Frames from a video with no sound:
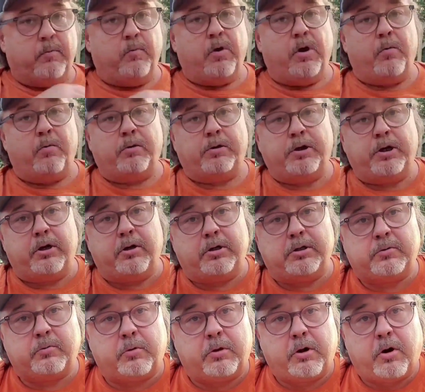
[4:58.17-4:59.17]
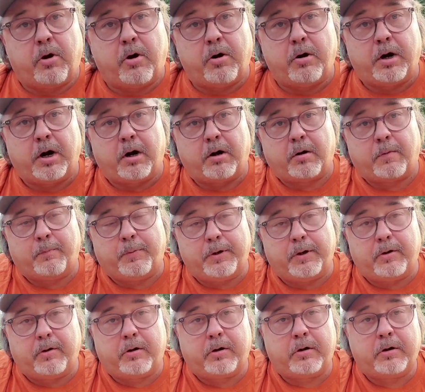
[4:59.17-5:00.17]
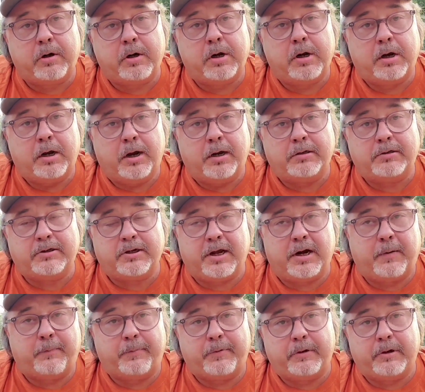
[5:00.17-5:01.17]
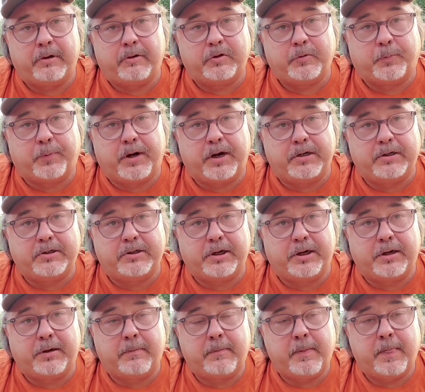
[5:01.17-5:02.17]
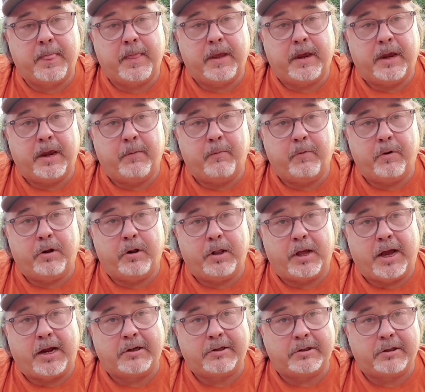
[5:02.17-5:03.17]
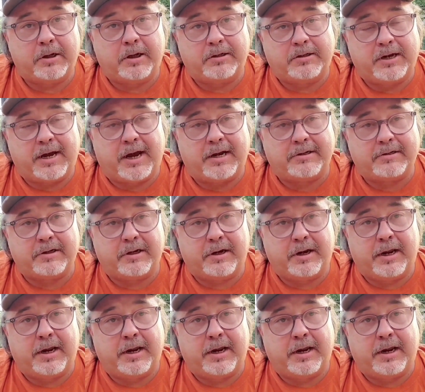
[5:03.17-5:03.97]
Then what we'll do is we'll go on our computer and set up a little spreadsheet and we'll actually attach